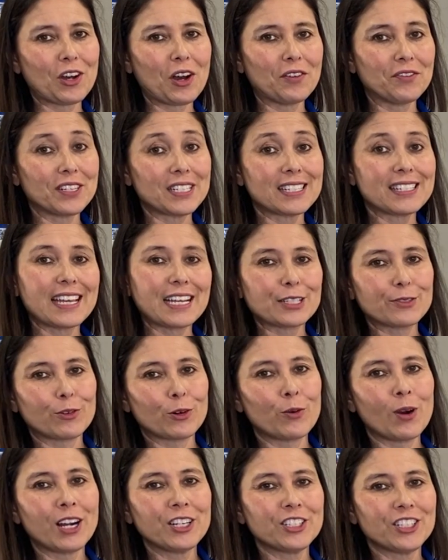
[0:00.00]
office. Thanks for
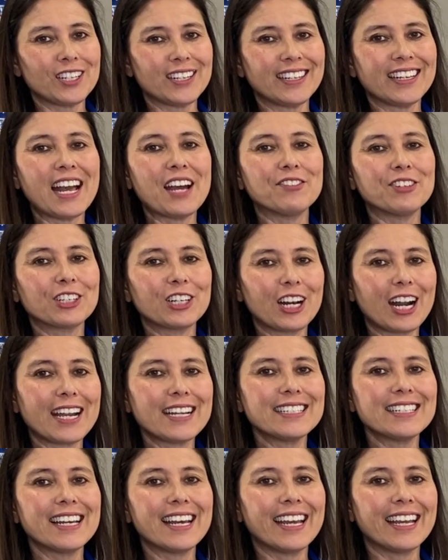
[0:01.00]
watching and have a
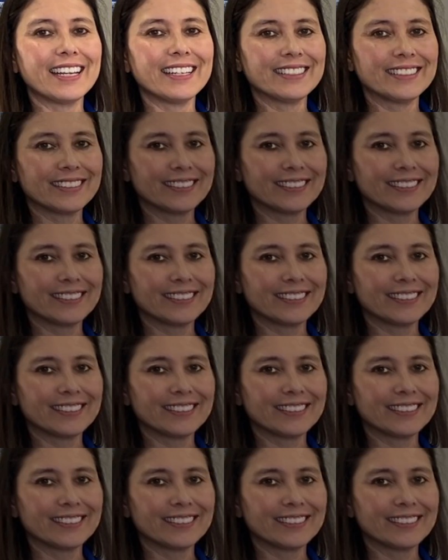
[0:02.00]
great day.